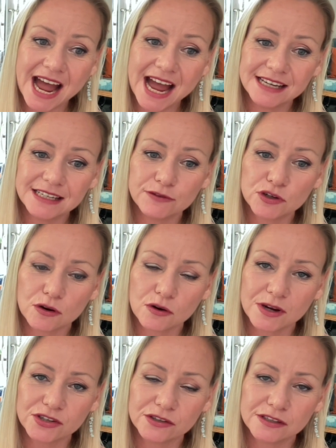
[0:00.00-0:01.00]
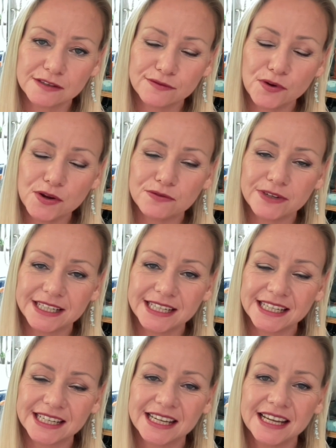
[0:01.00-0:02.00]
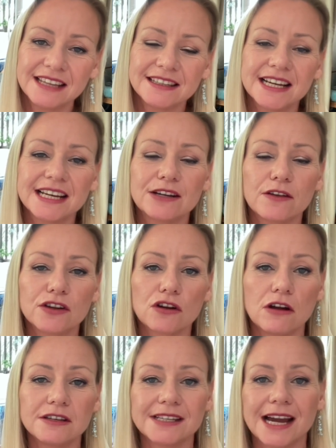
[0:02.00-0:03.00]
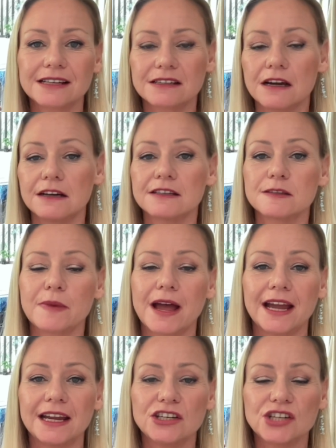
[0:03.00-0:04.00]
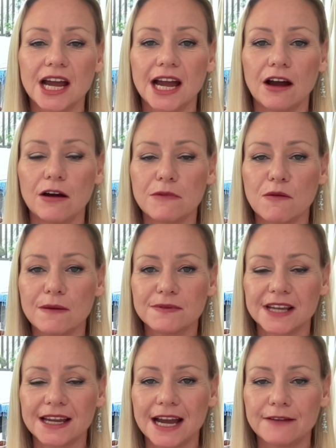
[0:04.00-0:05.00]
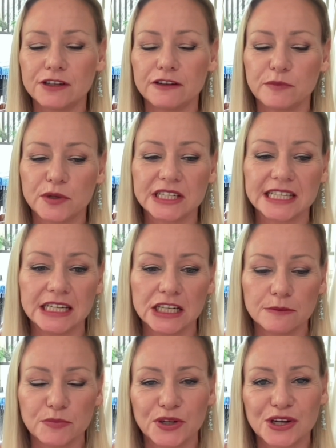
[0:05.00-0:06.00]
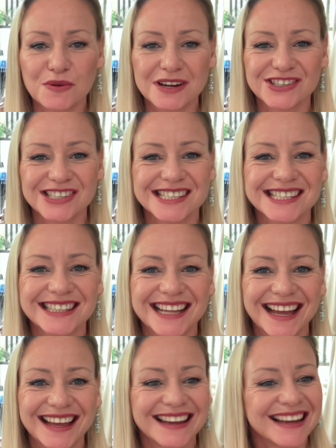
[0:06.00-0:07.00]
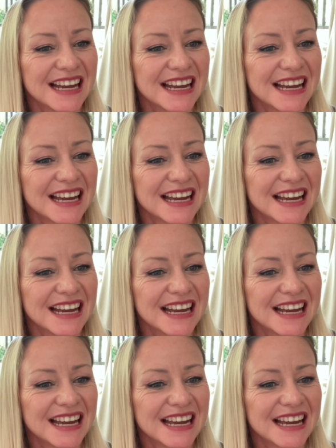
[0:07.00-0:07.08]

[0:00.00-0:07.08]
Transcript: And if you've got questions for your reading, then click on the Contact Us page on my website. After you've booked in, you can put your questions in there.